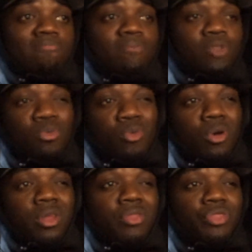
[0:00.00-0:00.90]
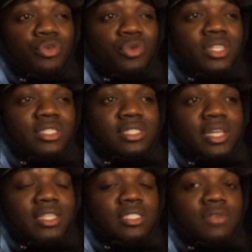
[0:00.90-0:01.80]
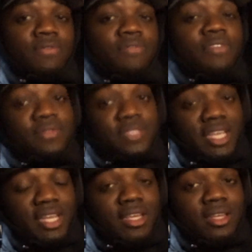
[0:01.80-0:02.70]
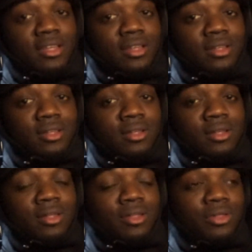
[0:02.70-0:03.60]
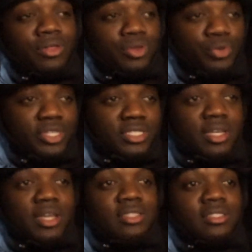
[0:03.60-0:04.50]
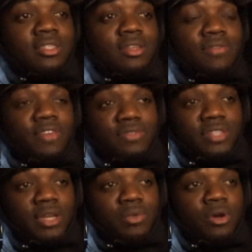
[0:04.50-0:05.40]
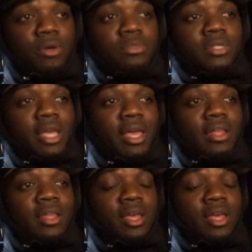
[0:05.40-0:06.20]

no more than 3 sets of 15. 3 sets, 15 reps, and